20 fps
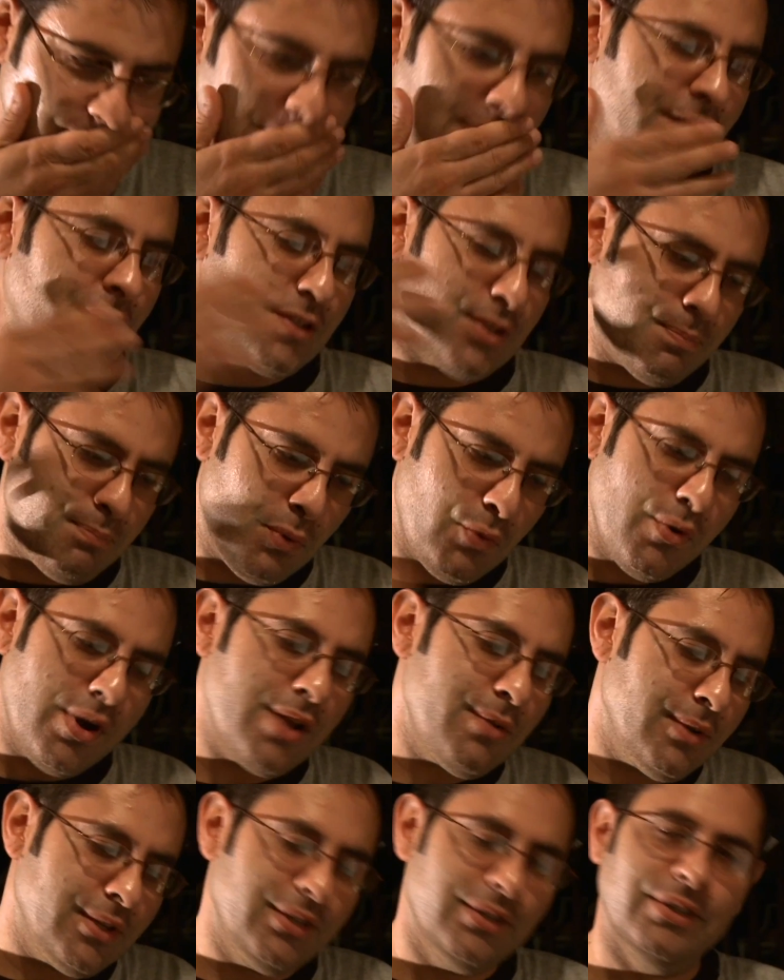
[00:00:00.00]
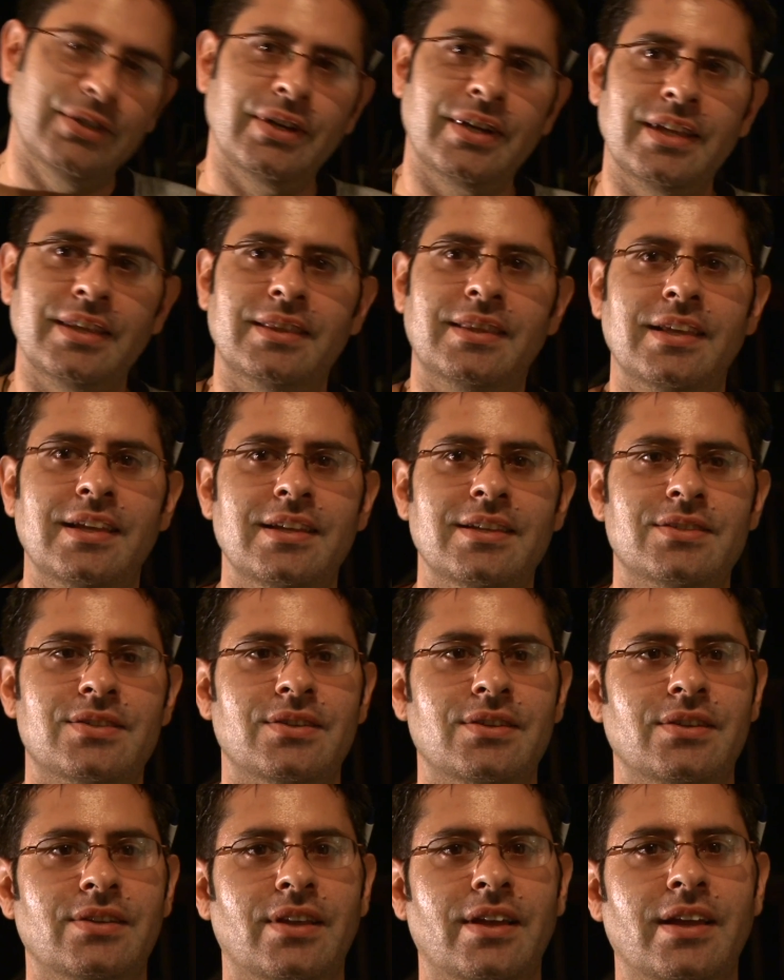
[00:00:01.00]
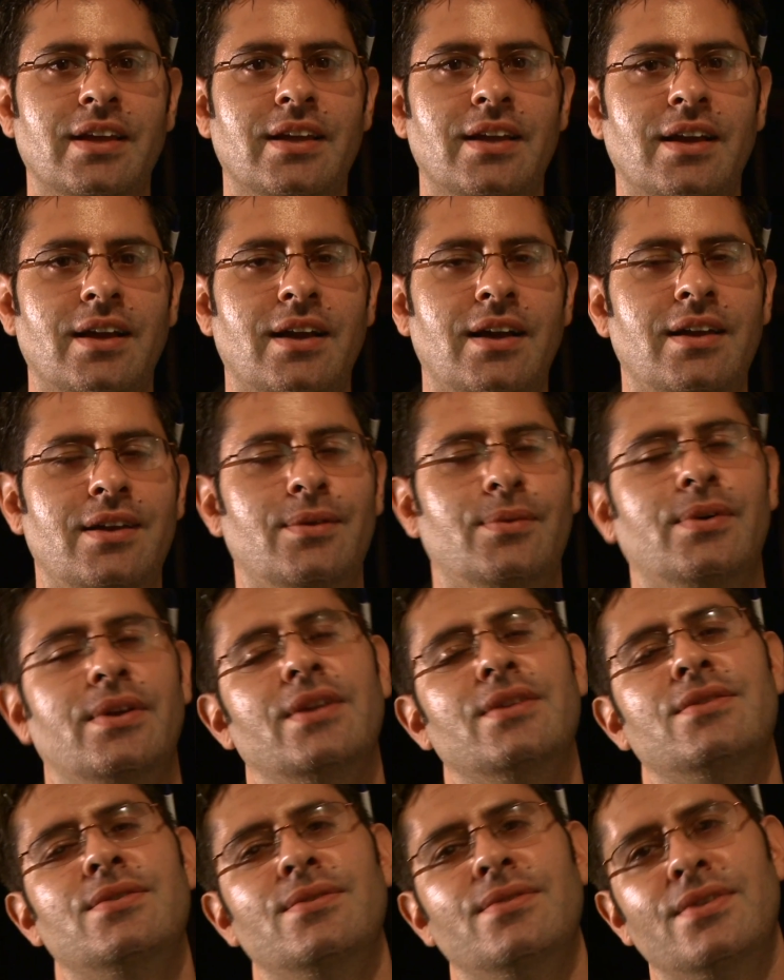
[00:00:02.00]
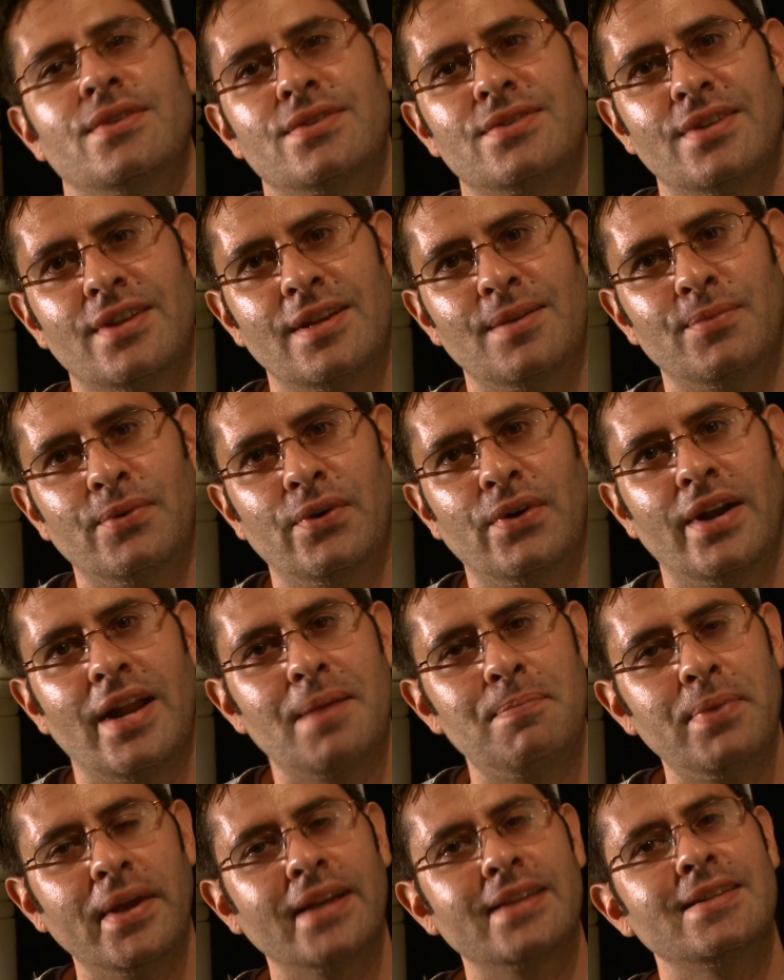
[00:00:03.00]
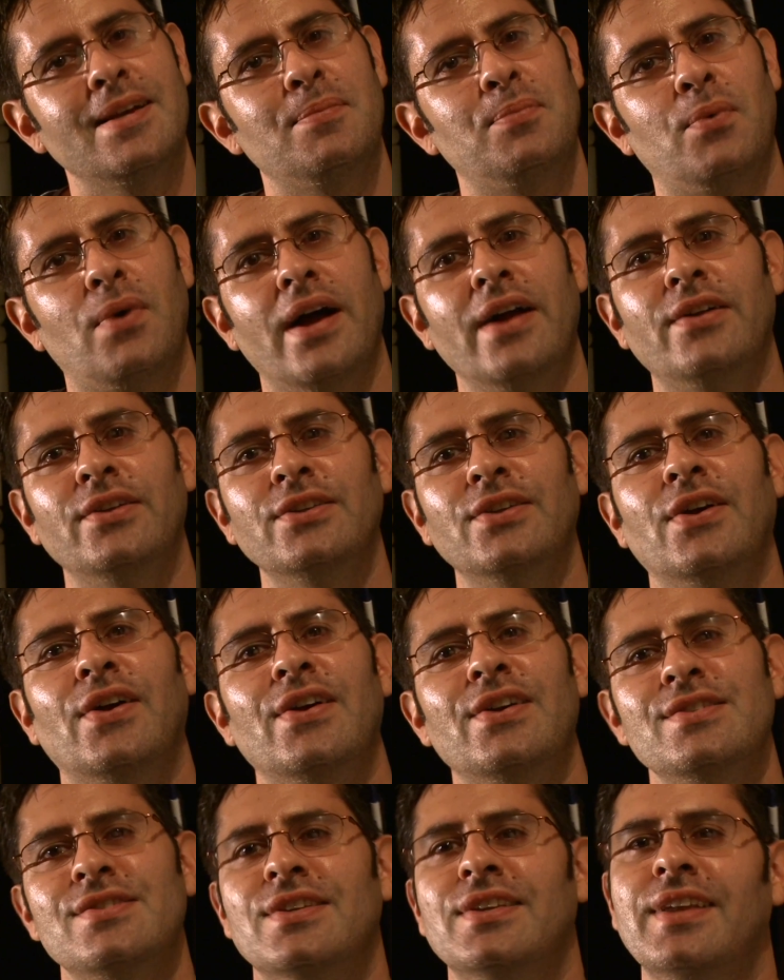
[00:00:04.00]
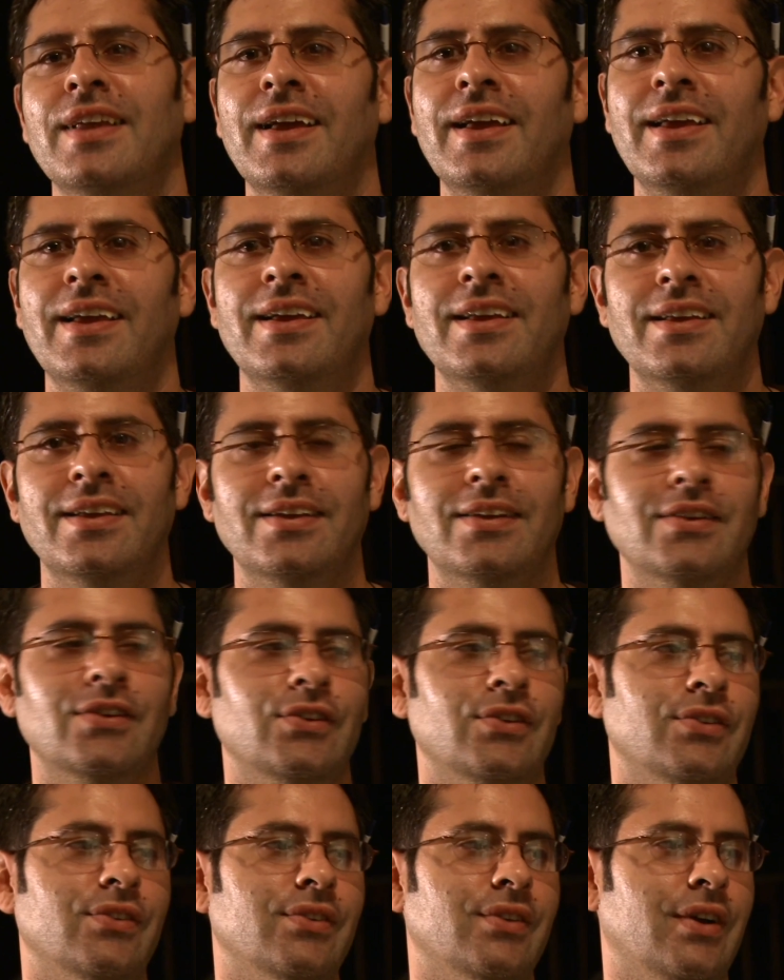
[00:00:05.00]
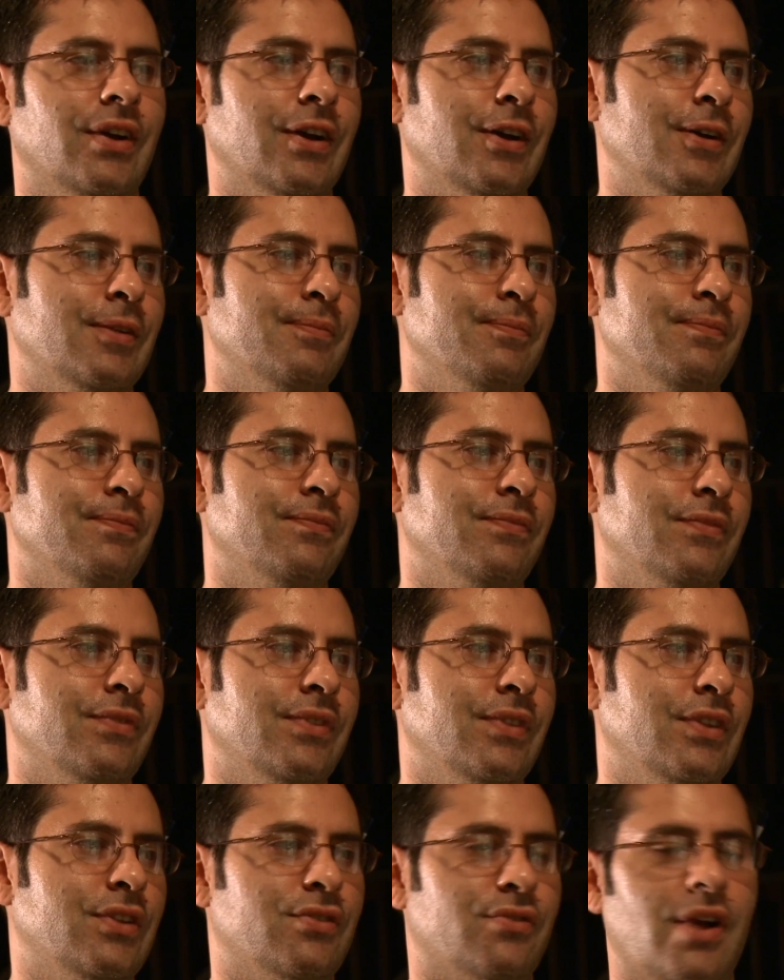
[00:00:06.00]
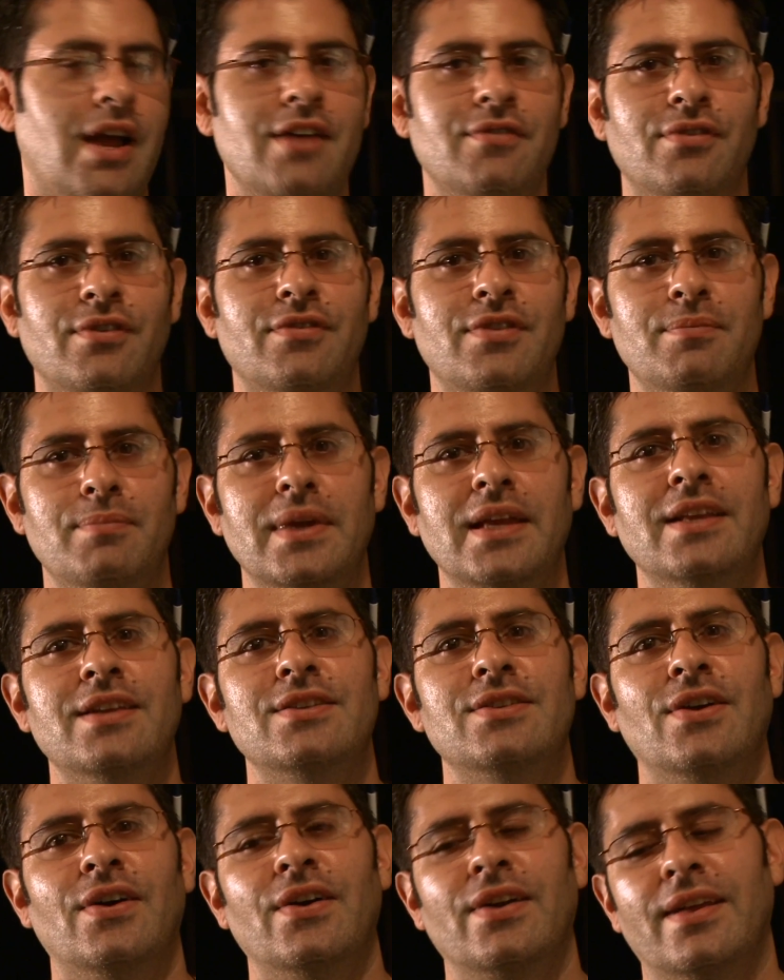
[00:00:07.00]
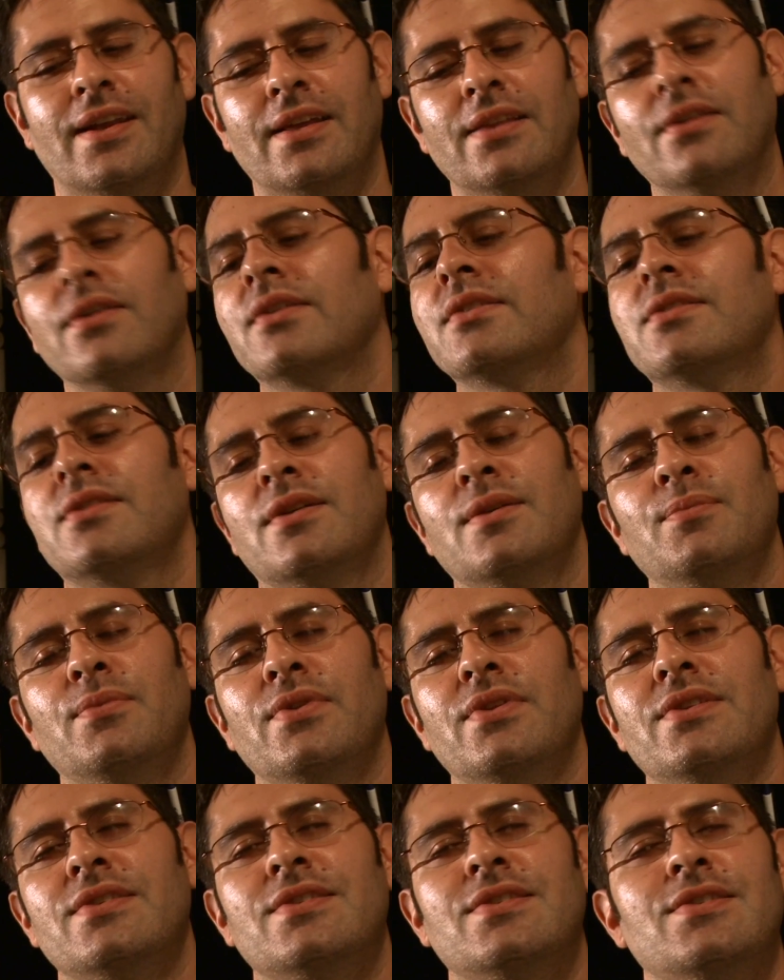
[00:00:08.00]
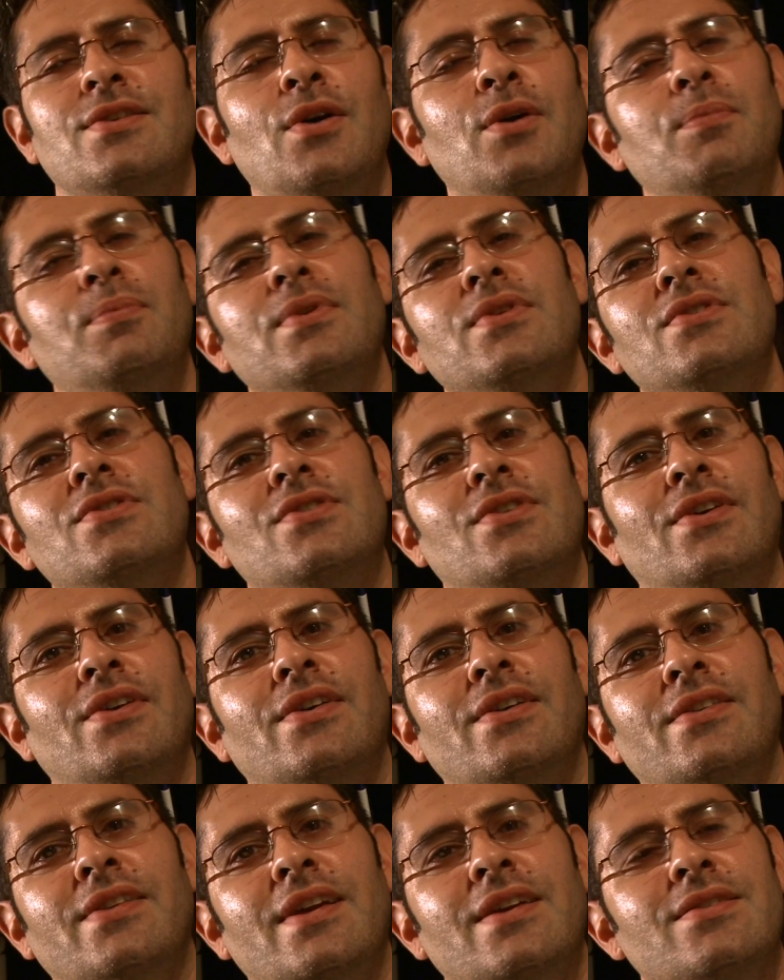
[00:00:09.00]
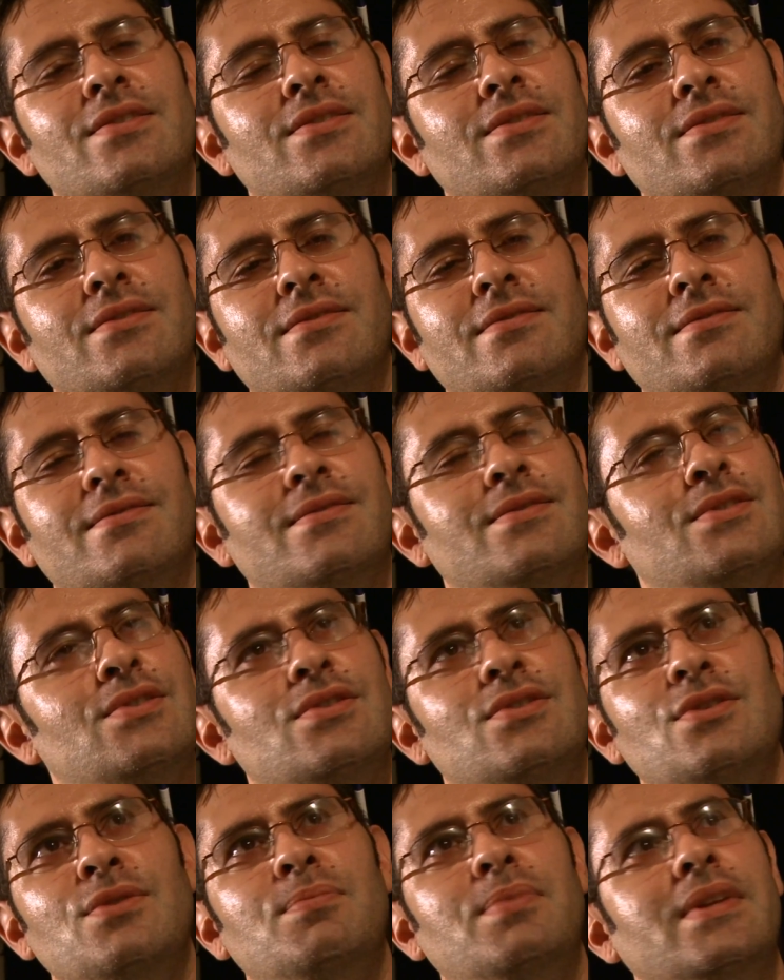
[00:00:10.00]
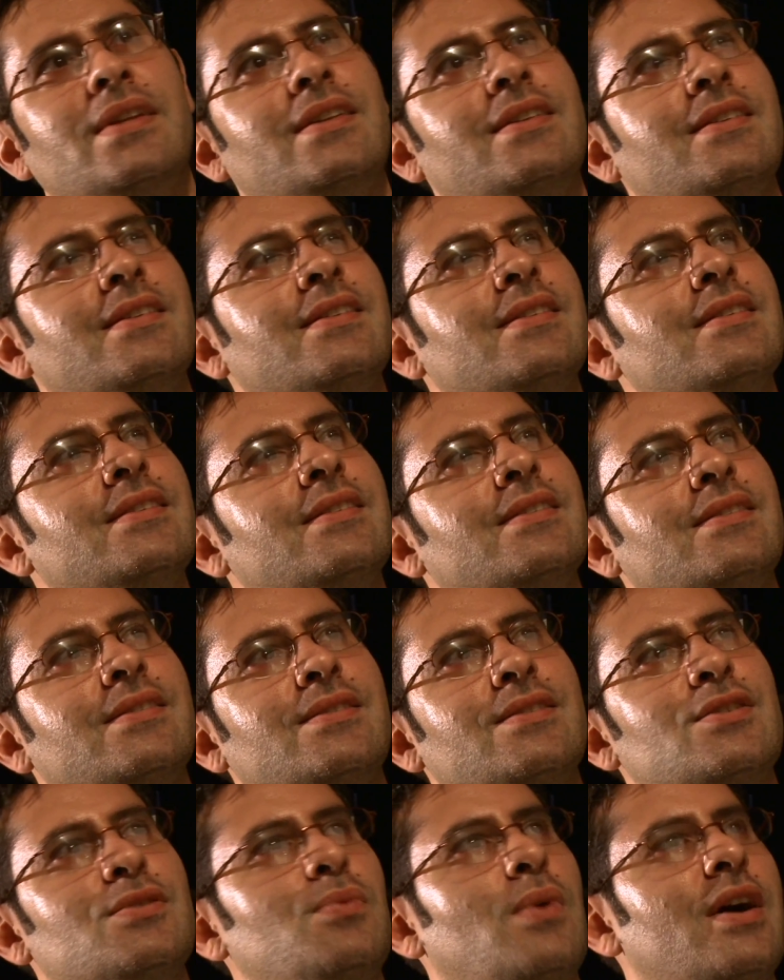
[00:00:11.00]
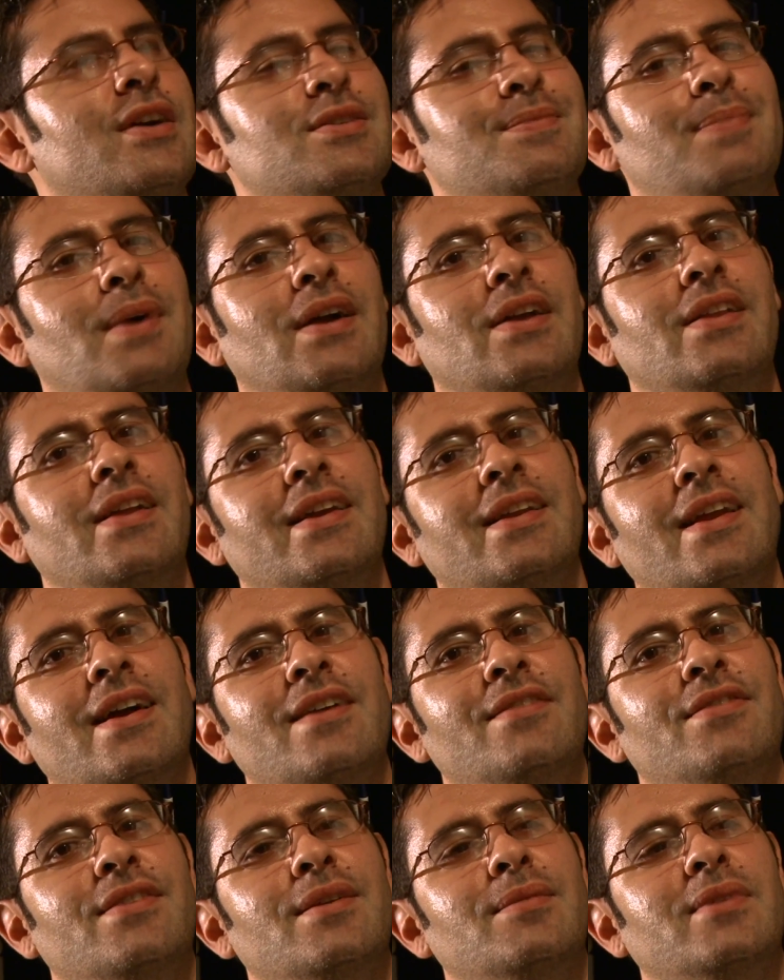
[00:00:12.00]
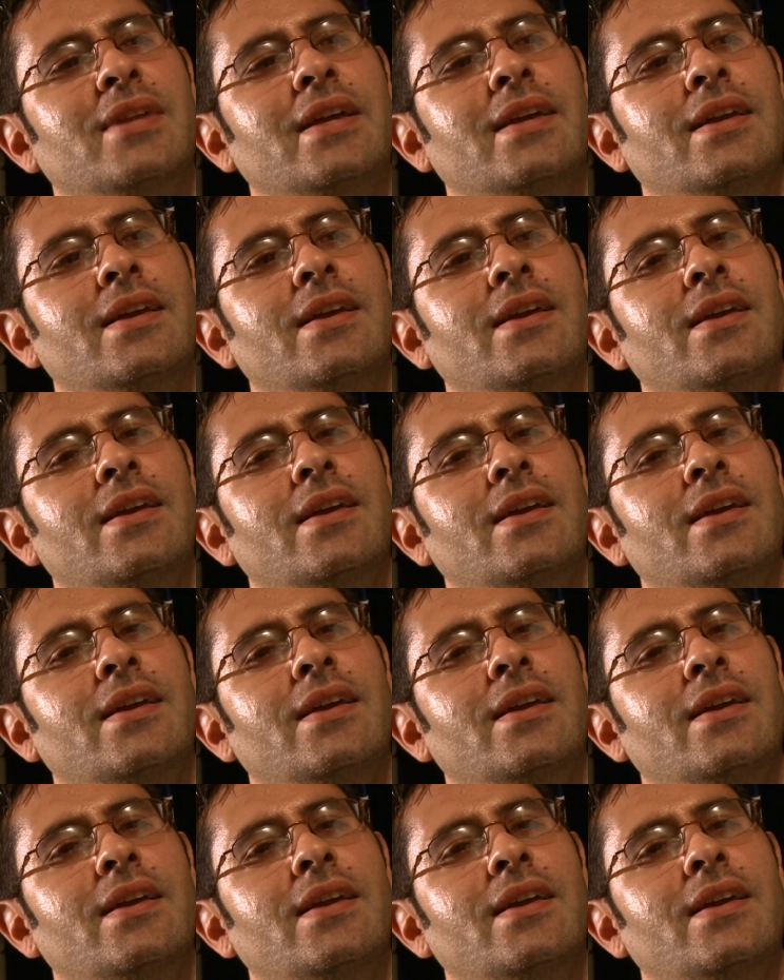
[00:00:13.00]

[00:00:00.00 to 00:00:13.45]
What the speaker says: And there's a point when you look at these and you're like, I don't want to do this anymore. And I picked up Wildcard today, the driver of the Mean Dog, and I looked at him with his open shirt and that stupid swashbuckling knife, and I'm like,